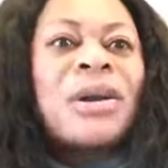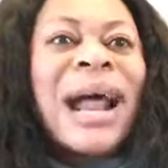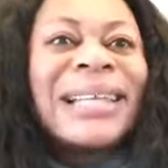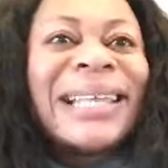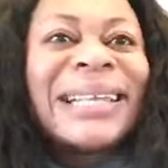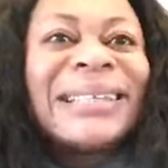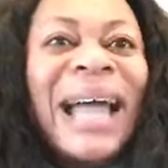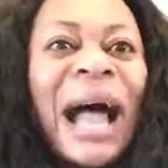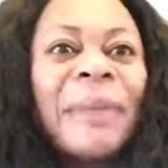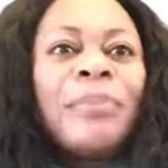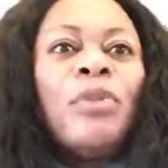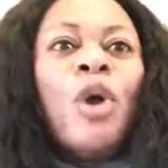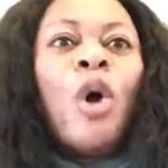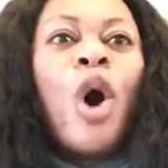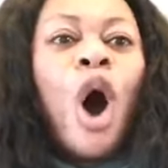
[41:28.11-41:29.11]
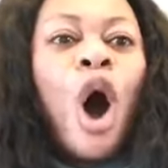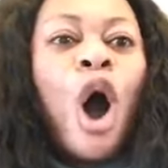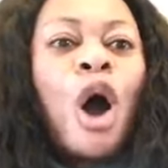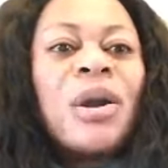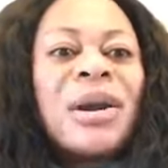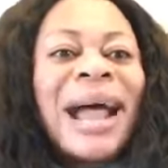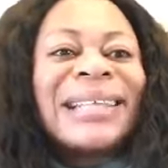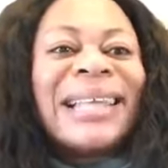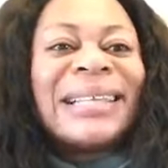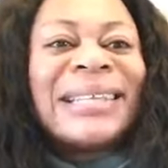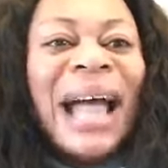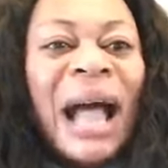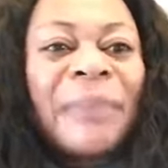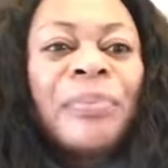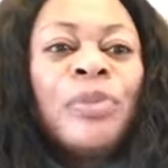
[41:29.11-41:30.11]
ratatam, ho
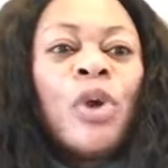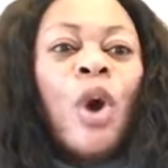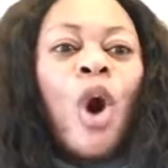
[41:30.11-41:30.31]
ratatam,